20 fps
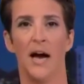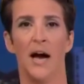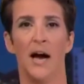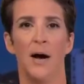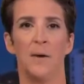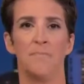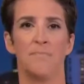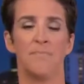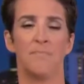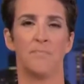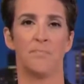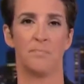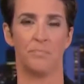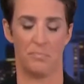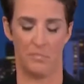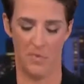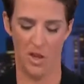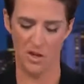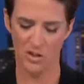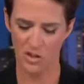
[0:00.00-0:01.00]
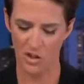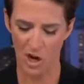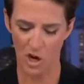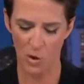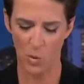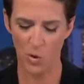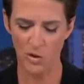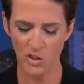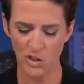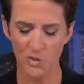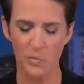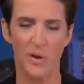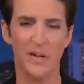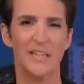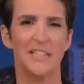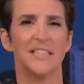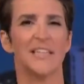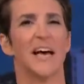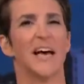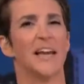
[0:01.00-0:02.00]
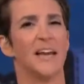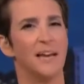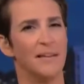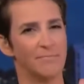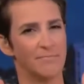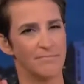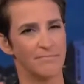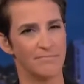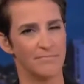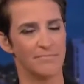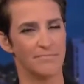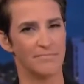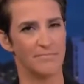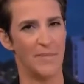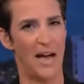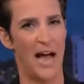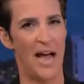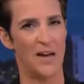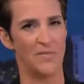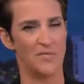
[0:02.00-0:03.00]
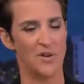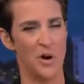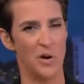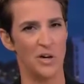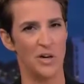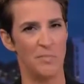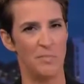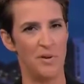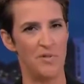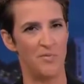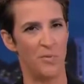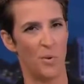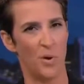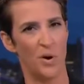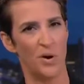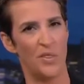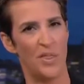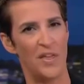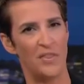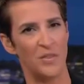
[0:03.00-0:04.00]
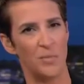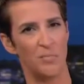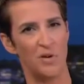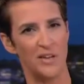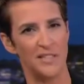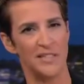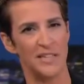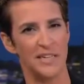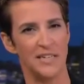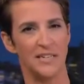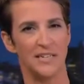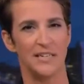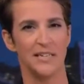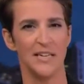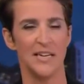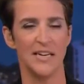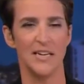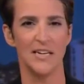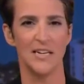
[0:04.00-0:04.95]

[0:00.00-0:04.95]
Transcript: Um, I'll, just, I'll quote you what he said I have noted before that the president